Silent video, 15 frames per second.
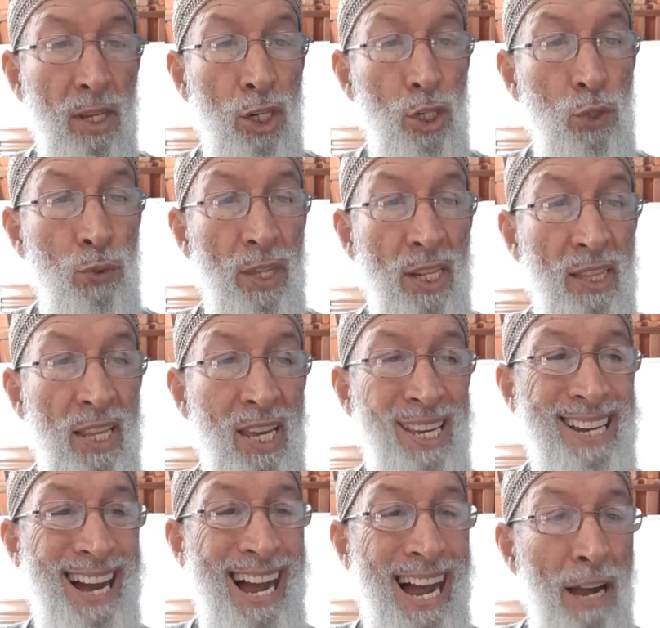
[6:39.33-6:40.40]
to the
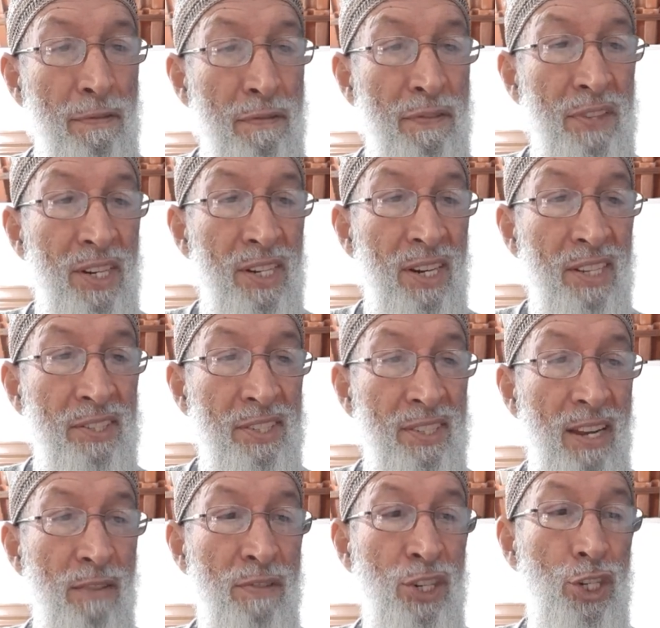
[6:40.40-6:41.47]
day after the
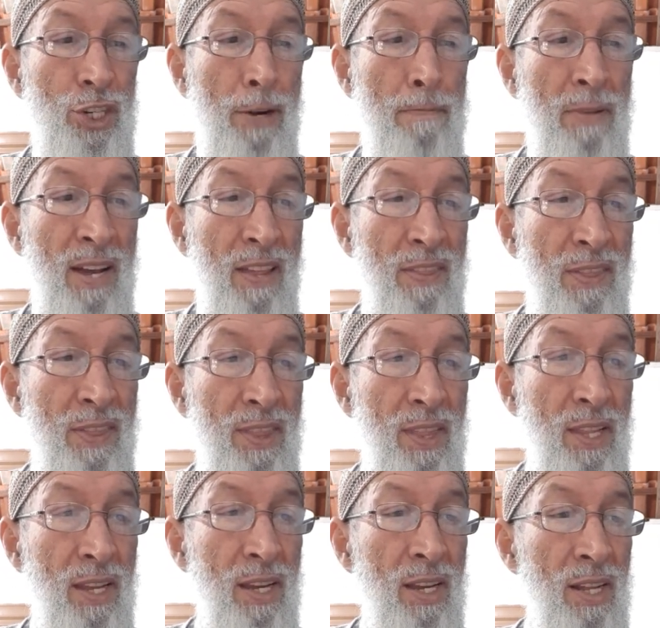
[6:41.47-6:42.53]
7th Shabbat,
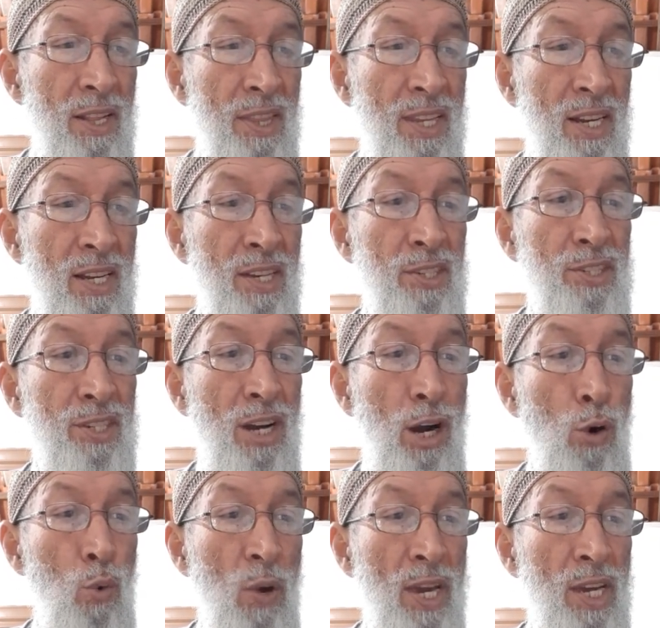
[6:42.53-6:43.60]
thus
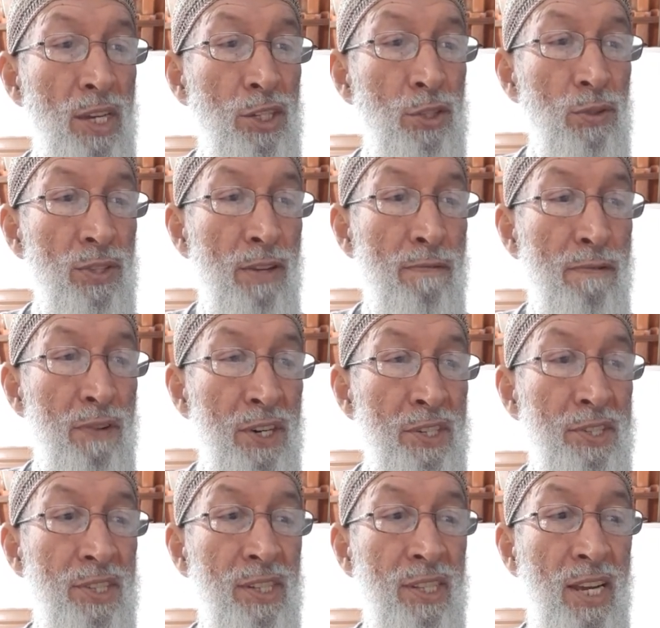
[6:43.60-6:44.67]
always on the
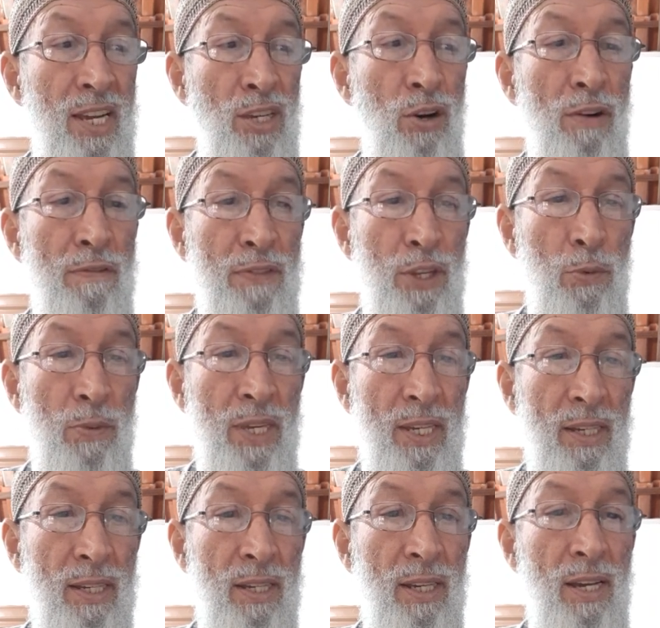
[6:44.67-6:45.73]
first day of the week.
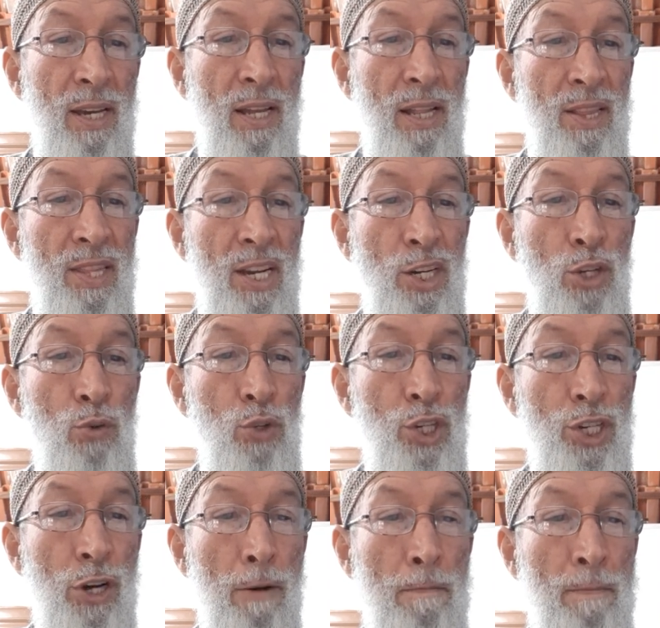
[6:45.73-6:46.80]
Then you
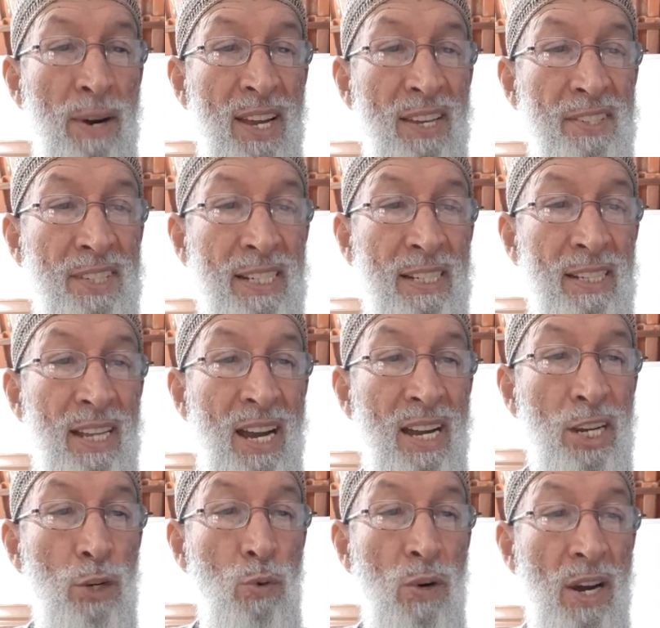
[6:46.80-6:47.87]
shall present a
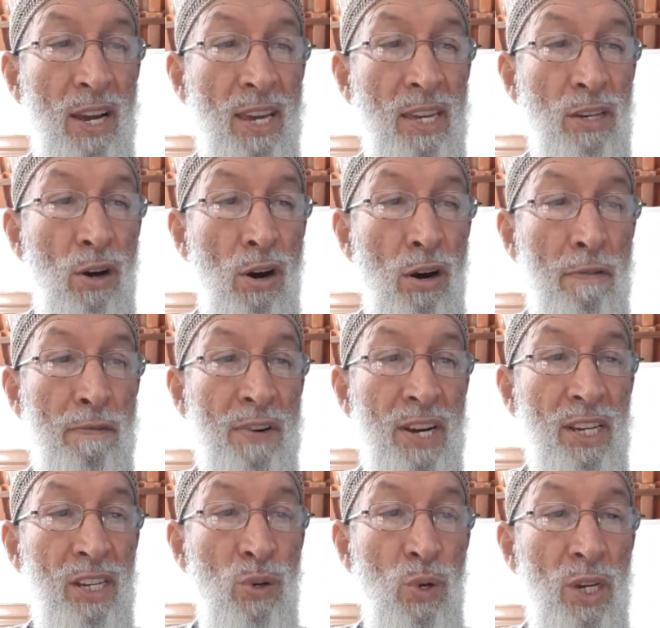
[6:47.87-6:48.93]
new grain
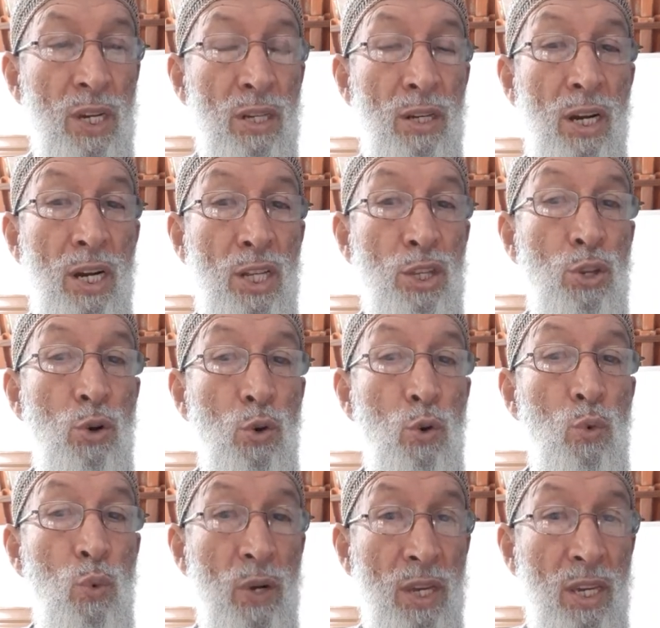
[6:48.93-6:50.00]
offering
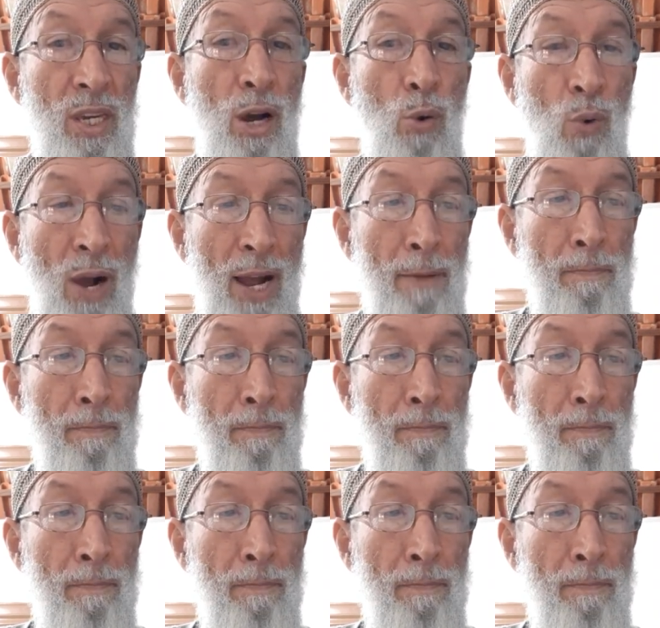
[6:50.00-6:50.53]
unto Yahweh.